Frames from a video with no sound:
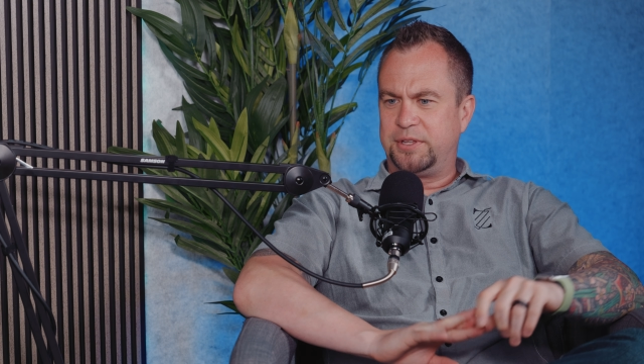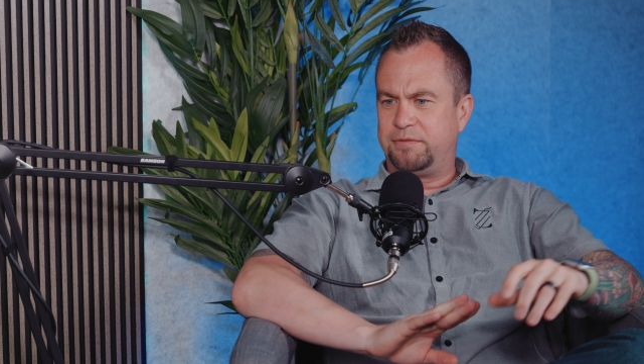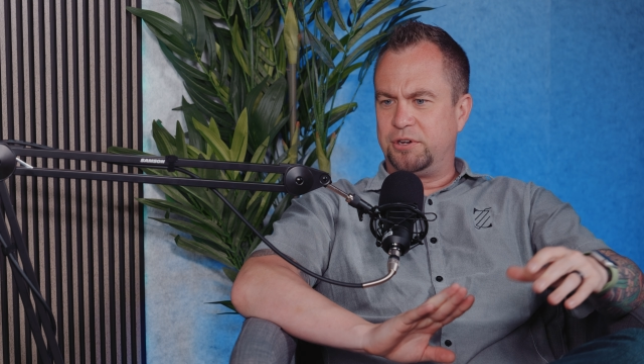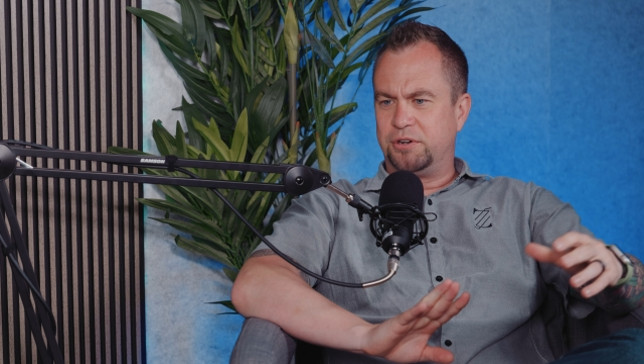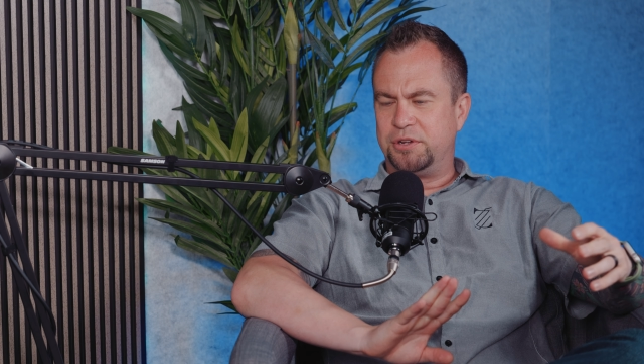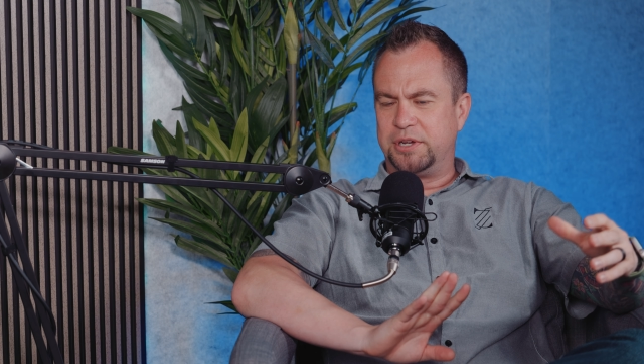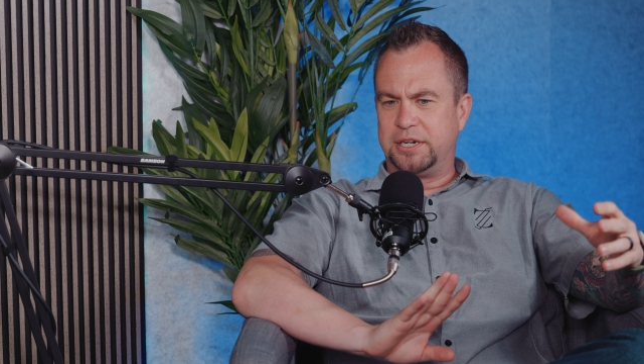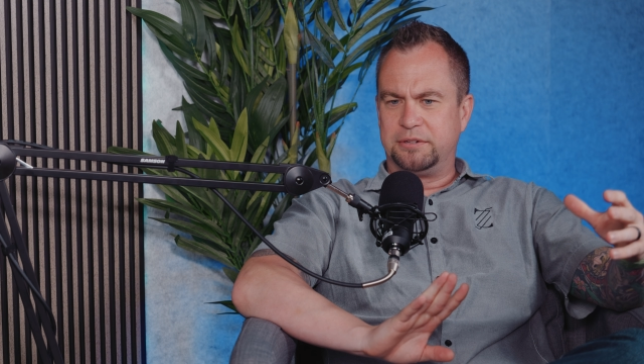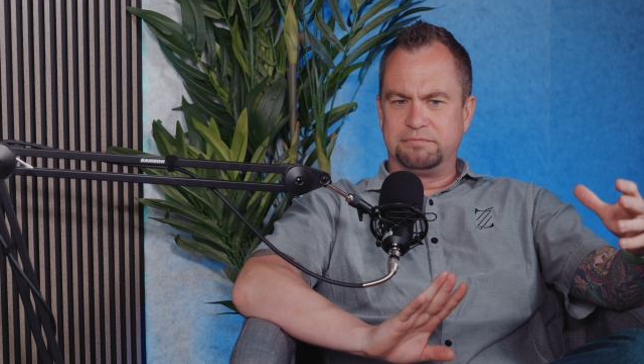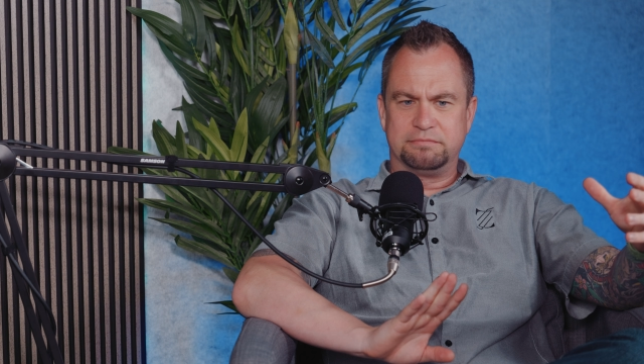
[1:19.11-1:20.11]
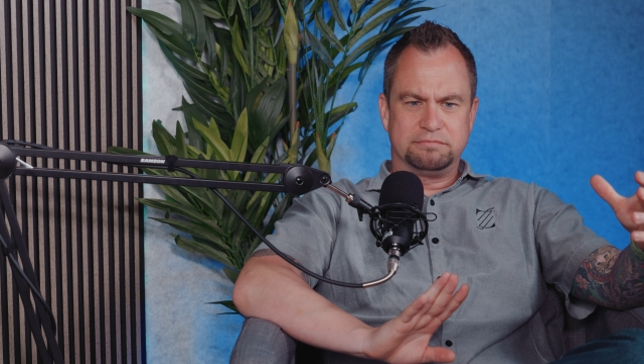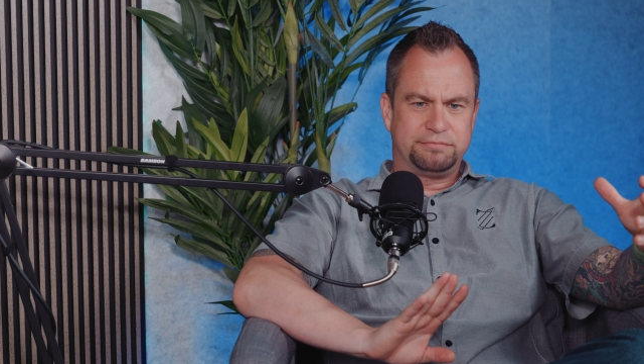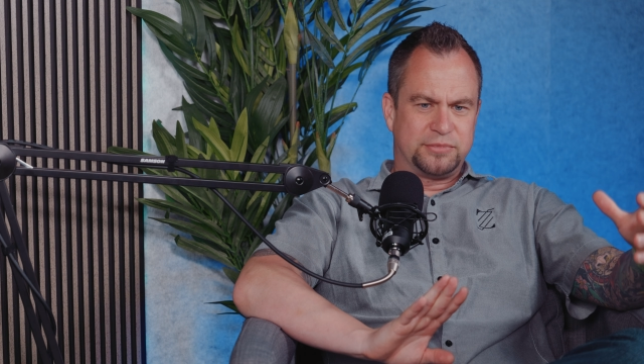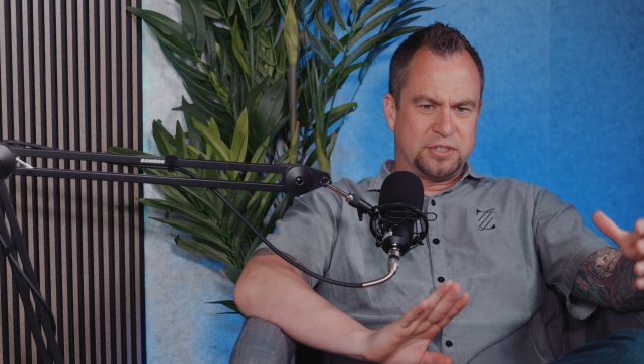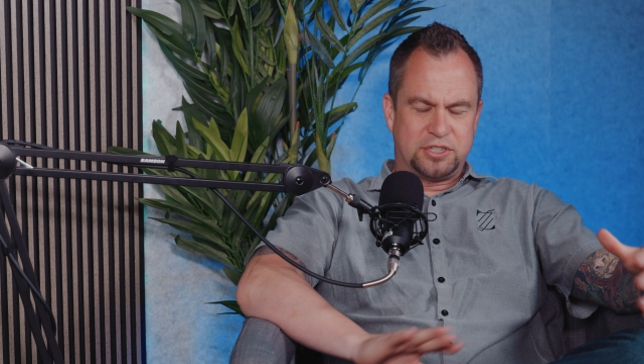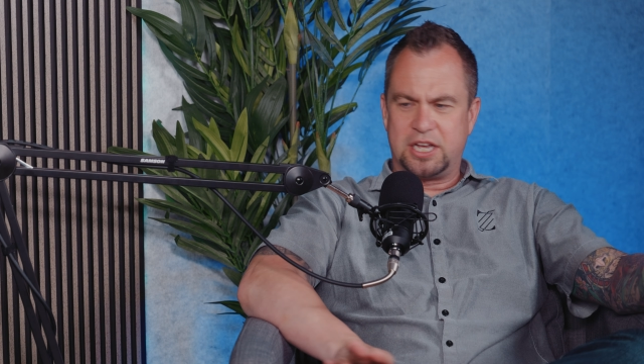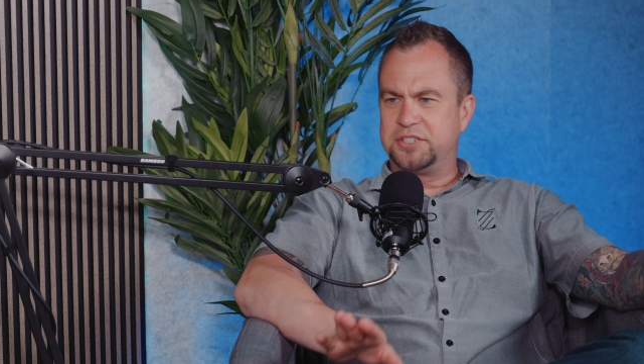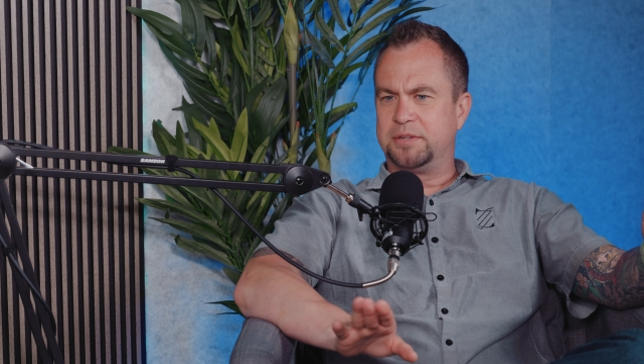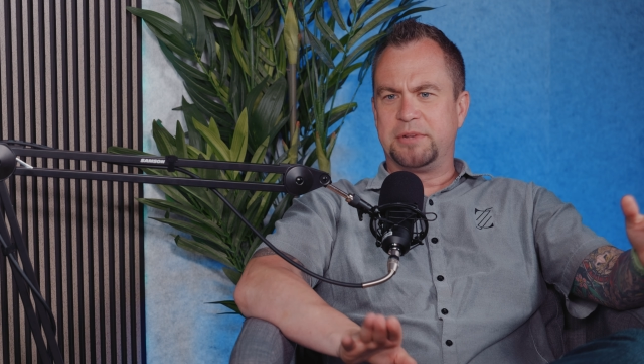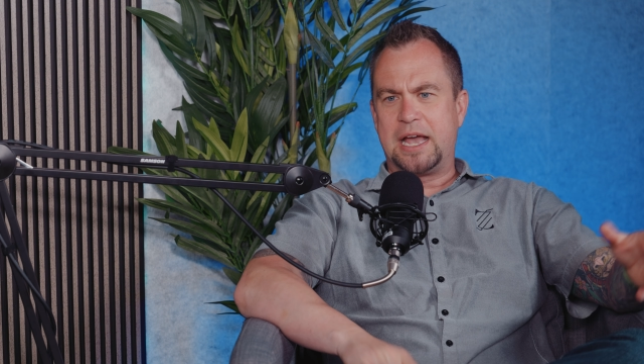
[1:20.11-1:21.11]
if you're doing
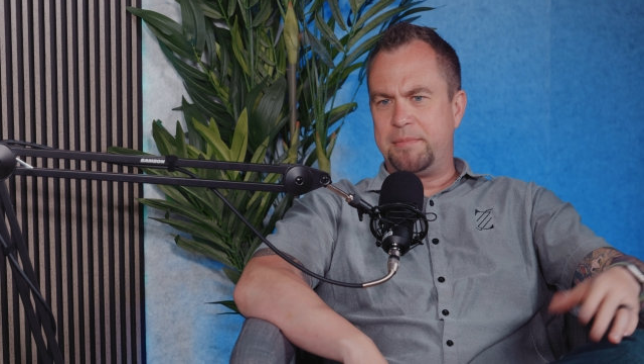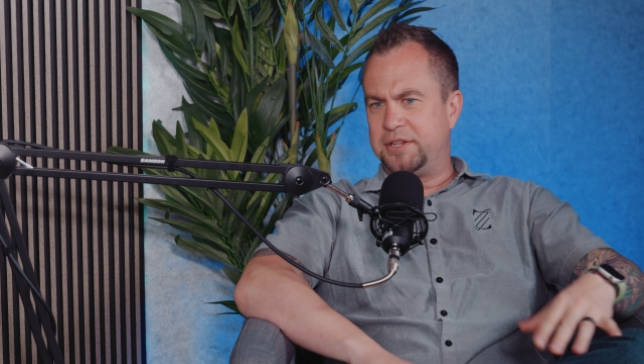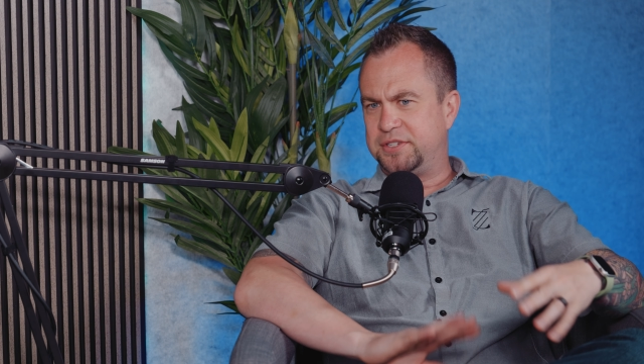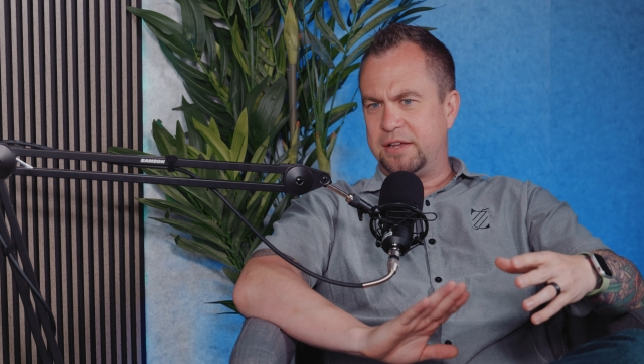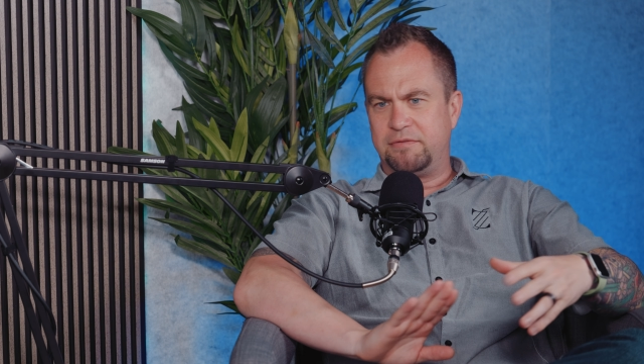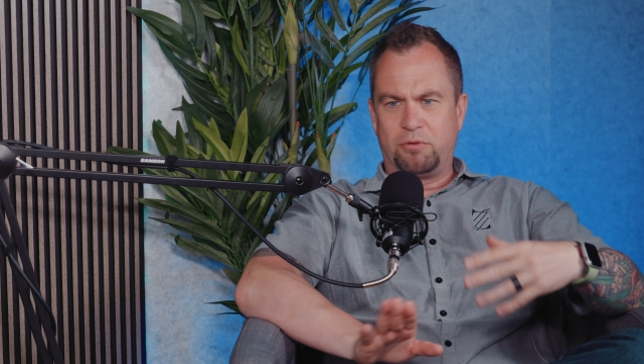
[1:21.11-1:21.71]
custom cabinets at